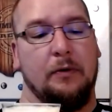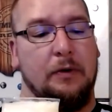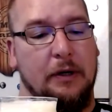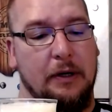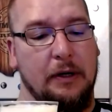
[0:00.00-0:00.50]

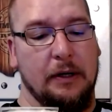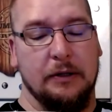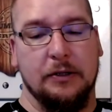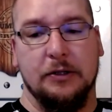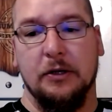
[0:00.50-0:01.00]
Okay,
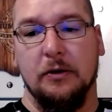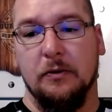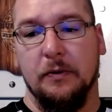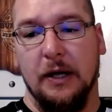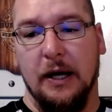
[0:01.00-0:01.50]
so
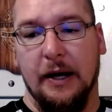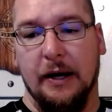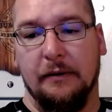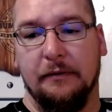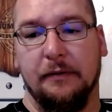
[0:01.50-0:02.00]
we have
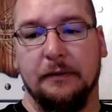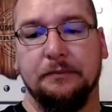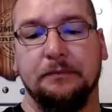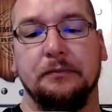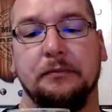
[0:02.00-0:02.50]

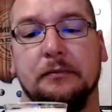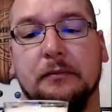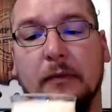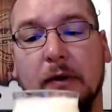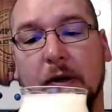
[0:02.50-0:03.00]

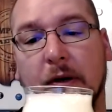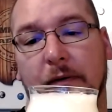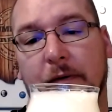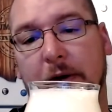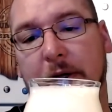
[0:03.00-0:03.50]

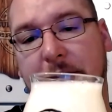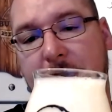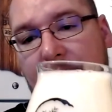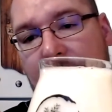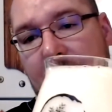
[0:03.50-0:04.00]
fairly tight,